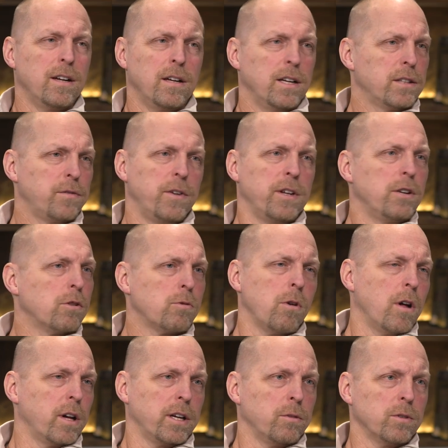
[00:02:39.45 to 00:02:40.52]
its video
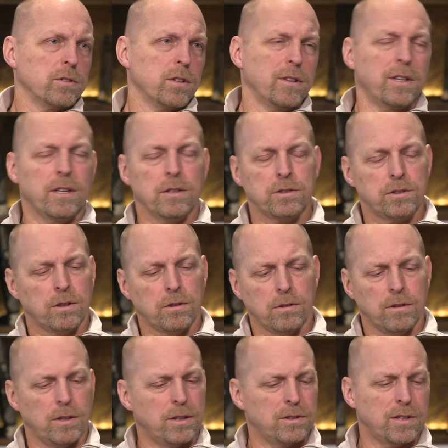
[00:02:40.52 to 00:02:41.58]
quality wasn't there, so
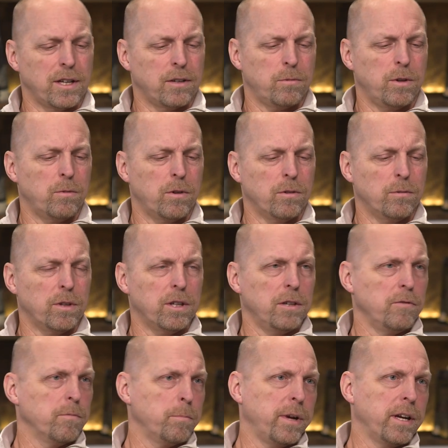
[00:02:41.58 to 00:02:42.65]
it's like we weren't really
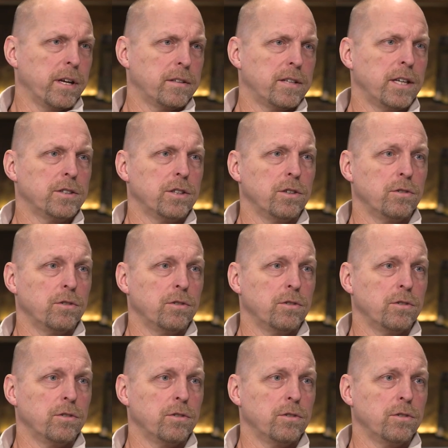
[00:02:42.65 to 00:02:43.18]
even paying attention